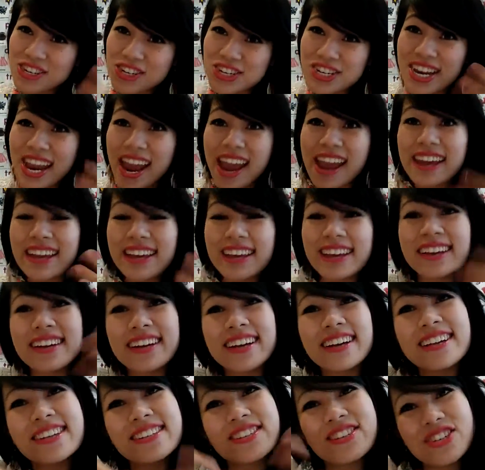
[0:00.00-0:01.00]
shake,
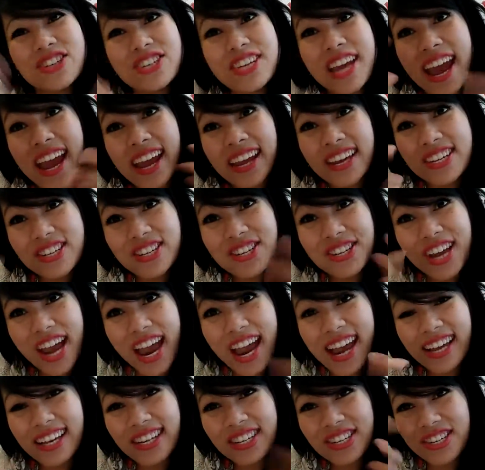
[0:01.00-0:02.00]
shake,
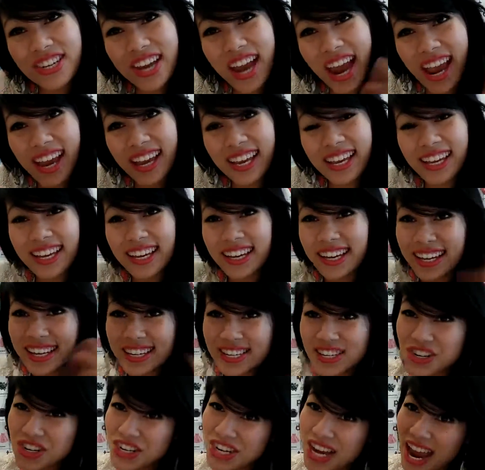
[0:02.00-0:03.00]
shake, shake,
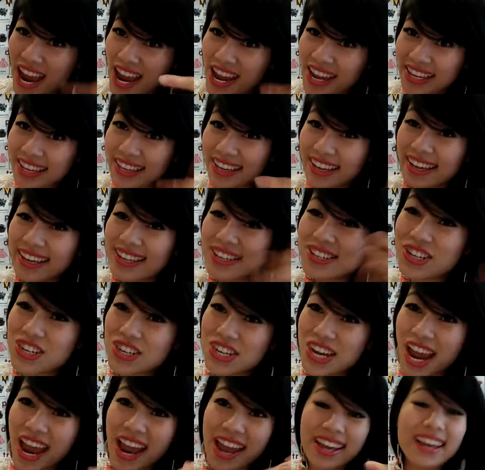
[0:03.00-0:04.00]
shake,
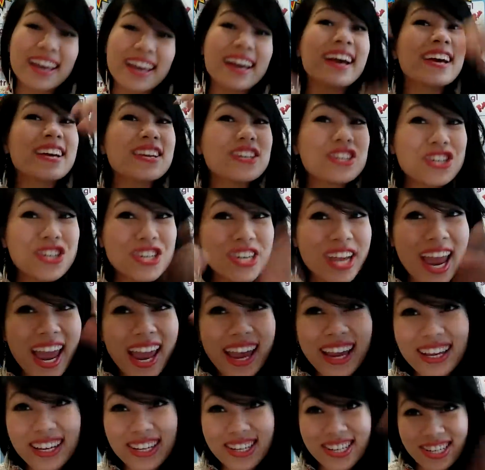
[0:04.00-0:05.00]
shake,
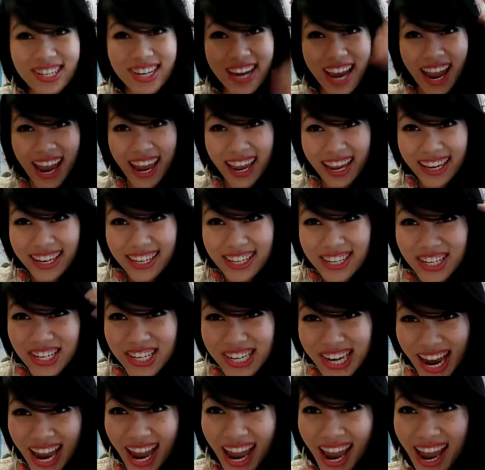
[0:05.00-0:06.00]
shake, shake,
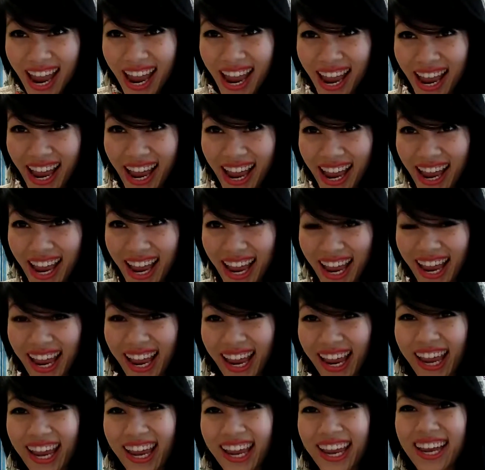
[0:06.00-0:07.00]

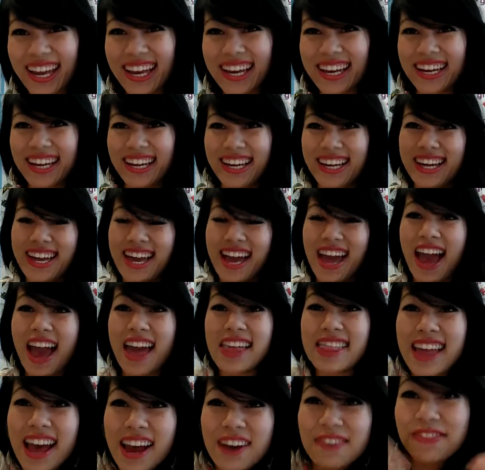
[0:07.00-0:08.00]
shake.
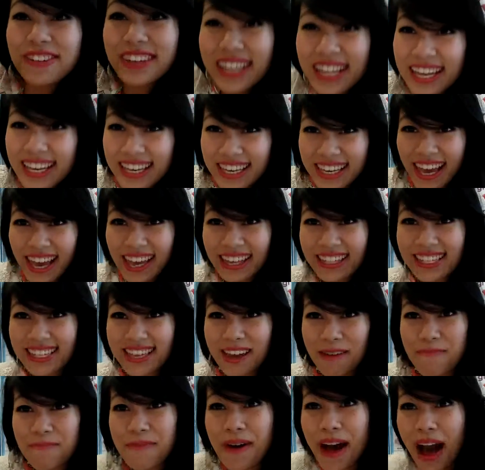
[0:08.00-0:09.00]
And that really gets
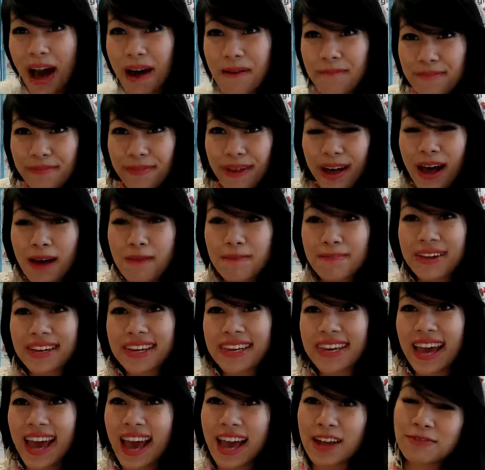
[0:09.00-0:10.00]
them pumped up
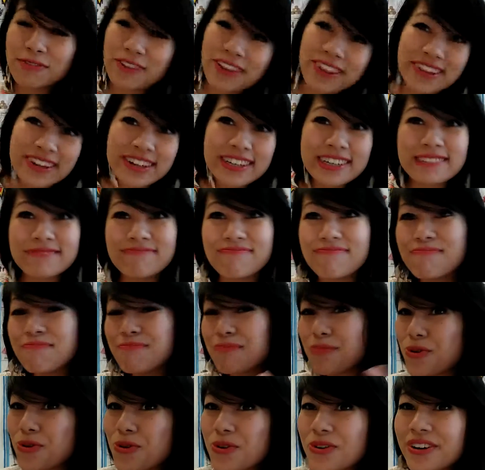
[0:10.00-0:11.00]
again when they're
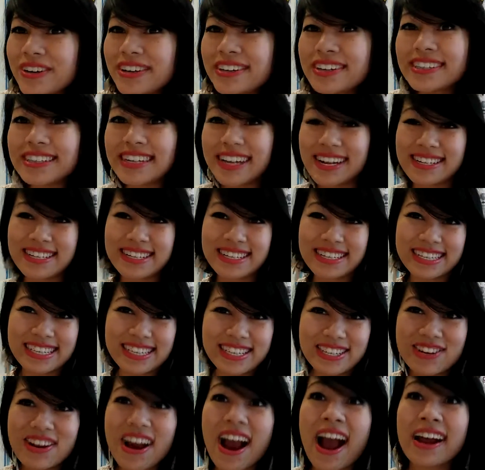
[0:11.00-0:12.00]
bored and
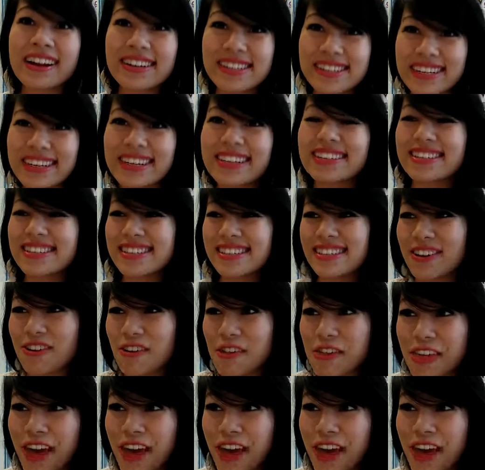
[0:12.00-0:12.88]
distracted. So